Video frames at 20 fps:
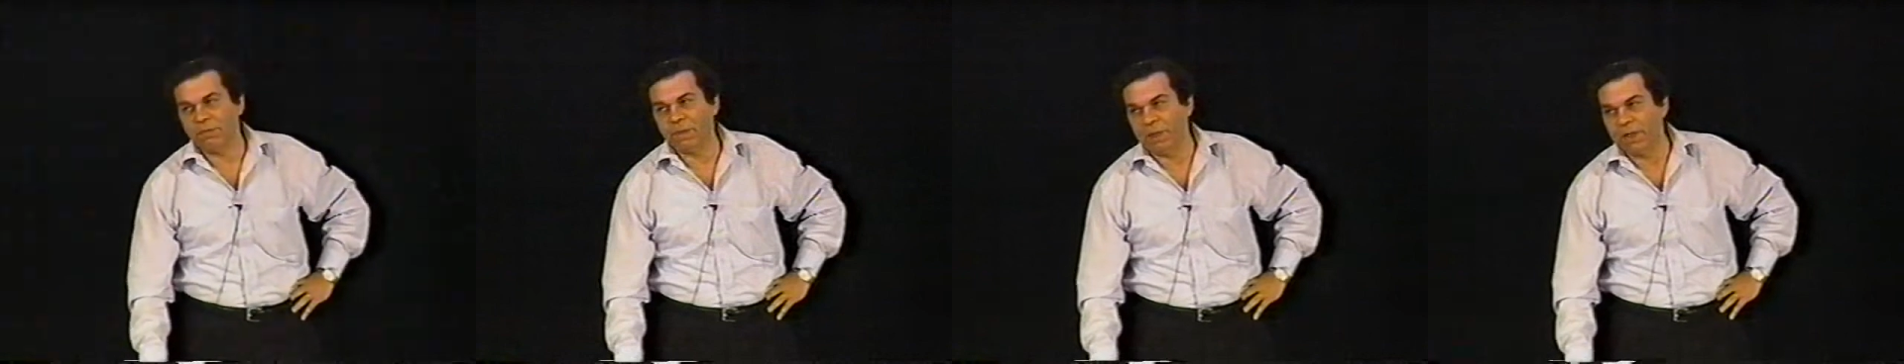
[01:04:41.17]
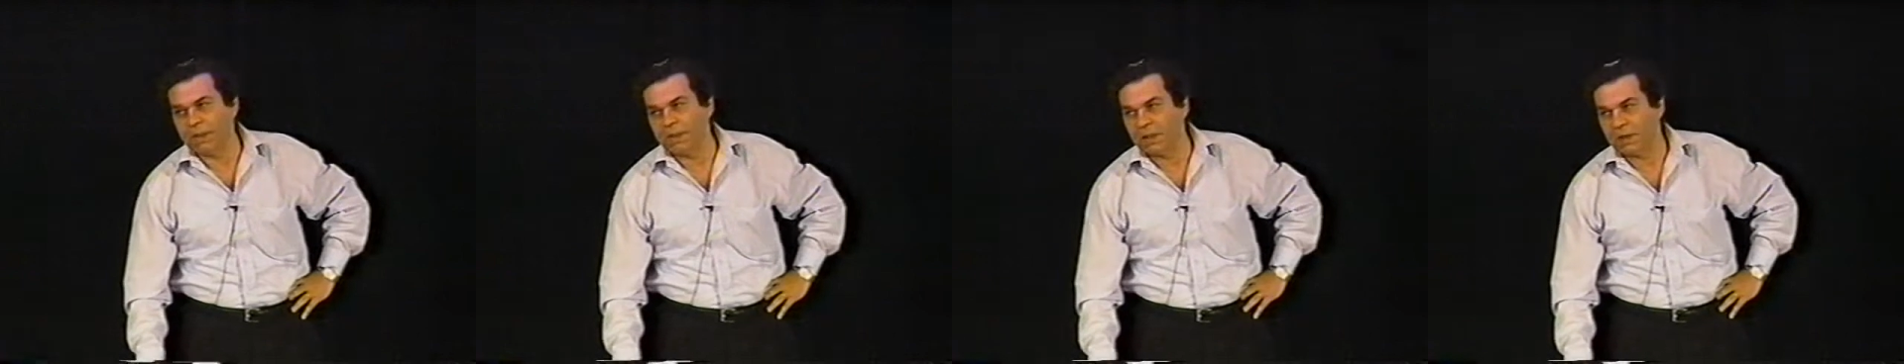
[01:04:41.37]

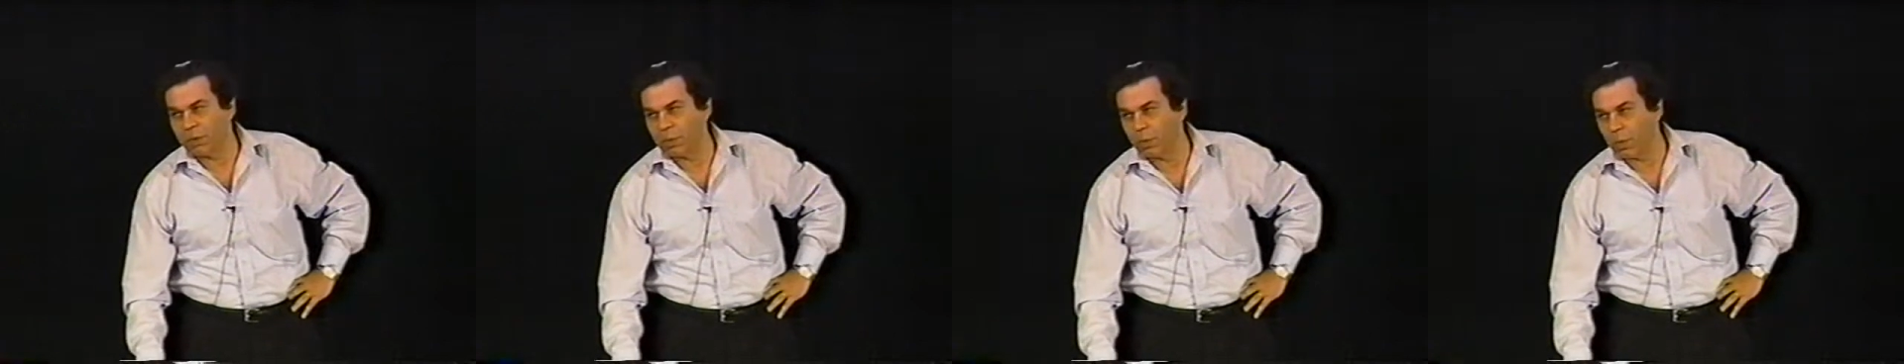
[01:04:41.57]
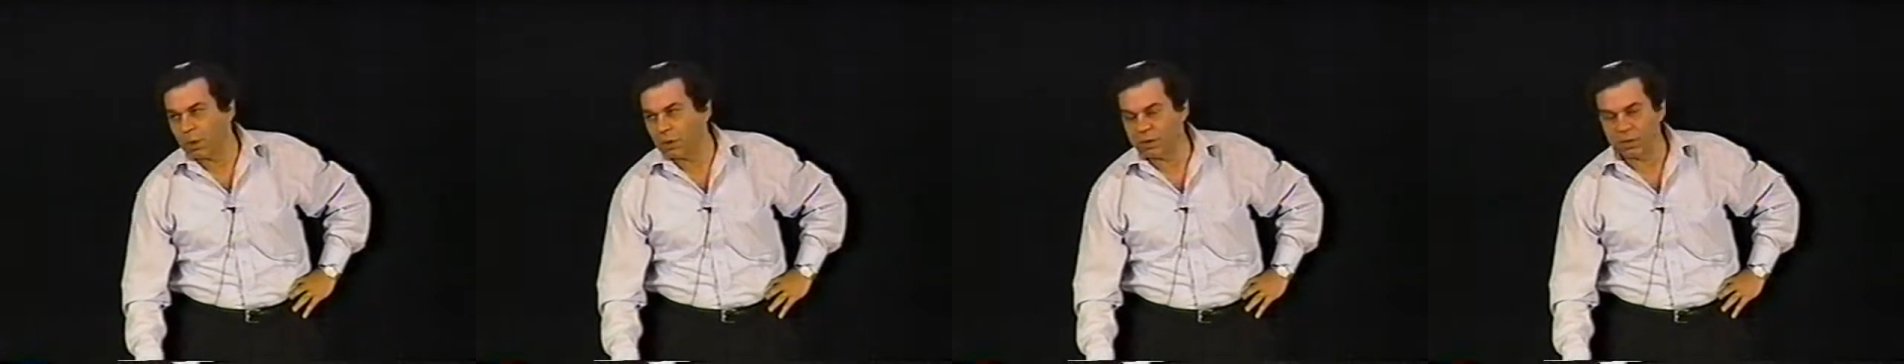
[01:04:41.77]
money that
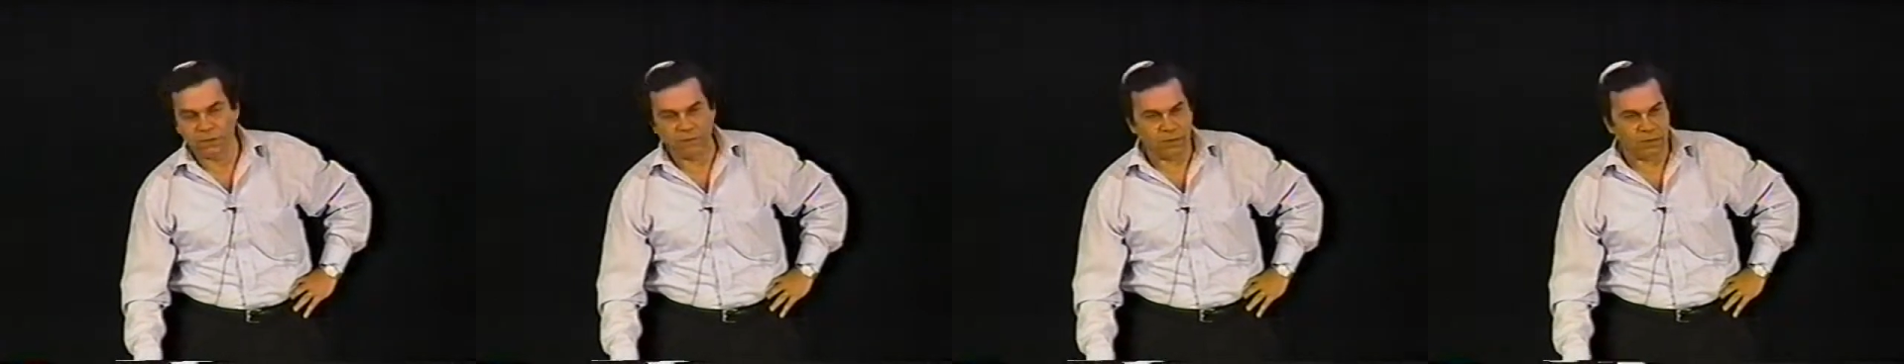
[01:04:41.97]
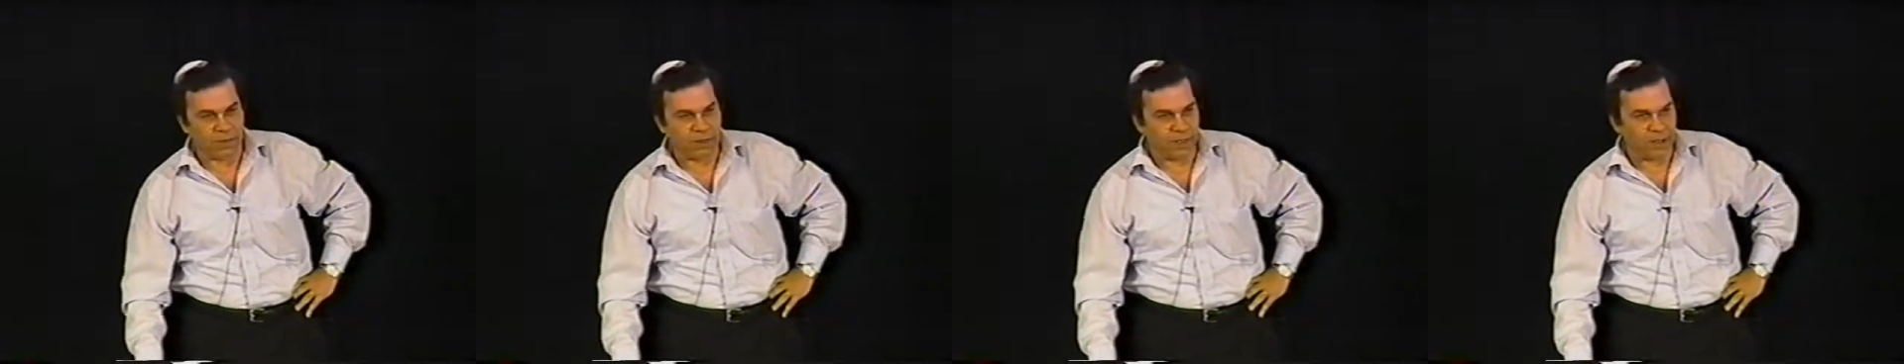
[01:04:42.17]
you wanted
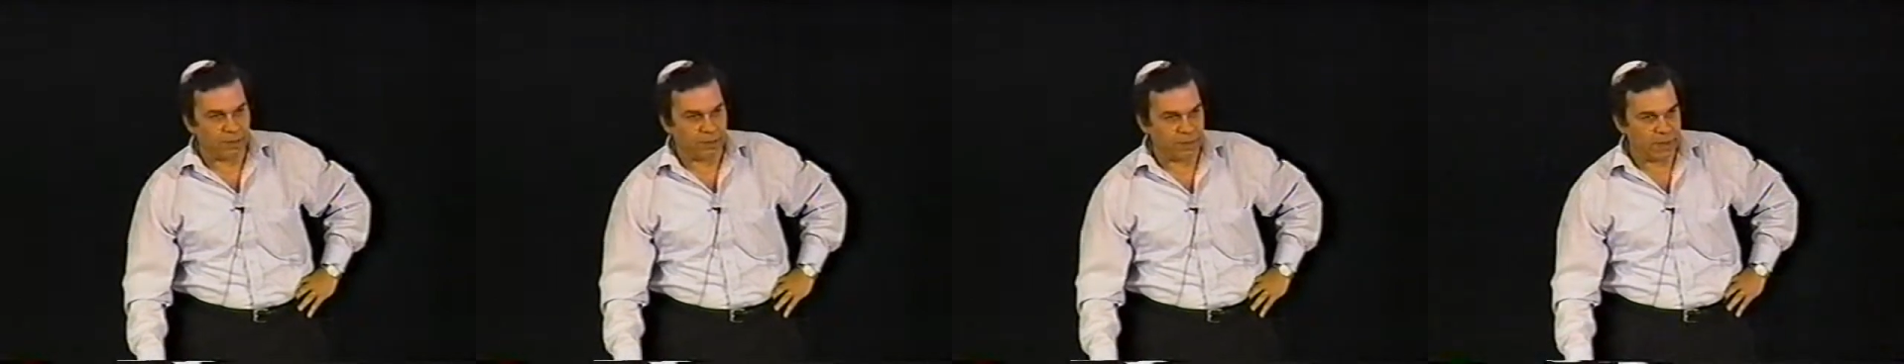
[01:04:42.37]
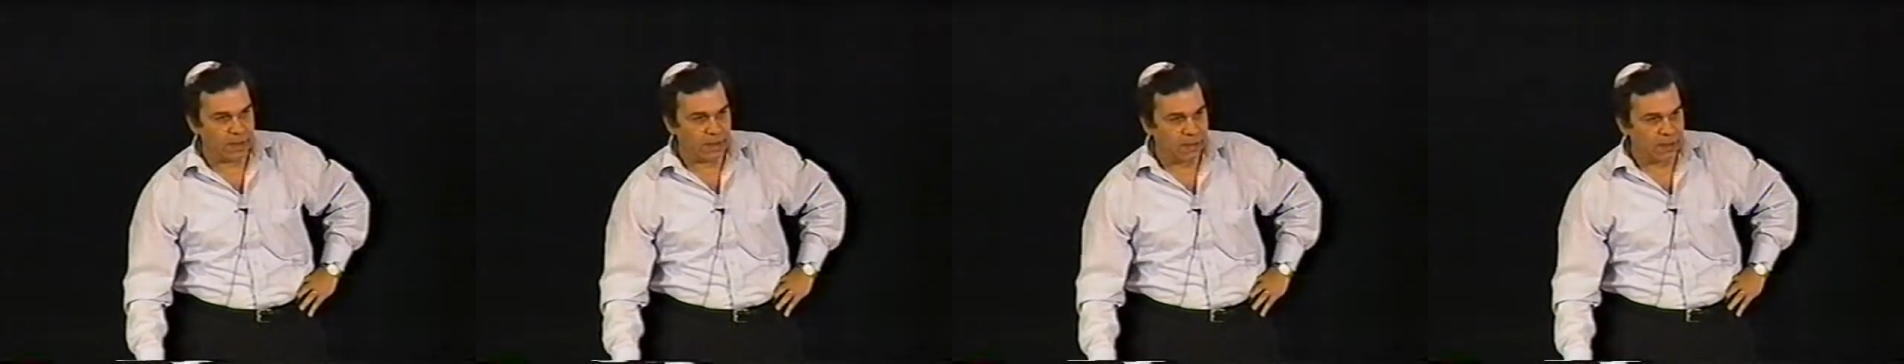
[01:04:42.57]
for the
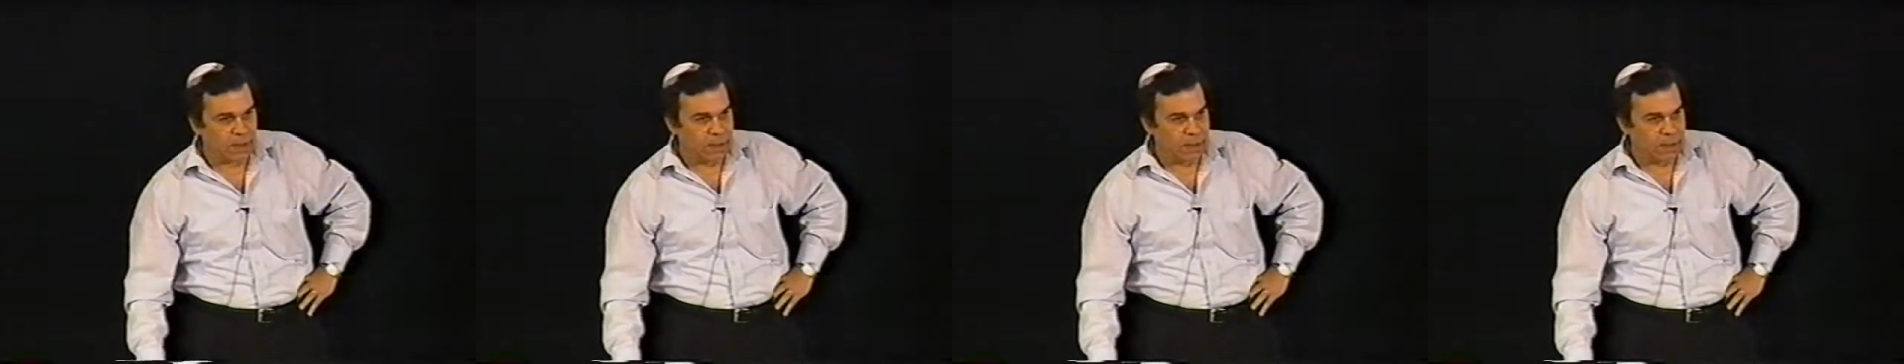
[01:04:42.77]
ERP.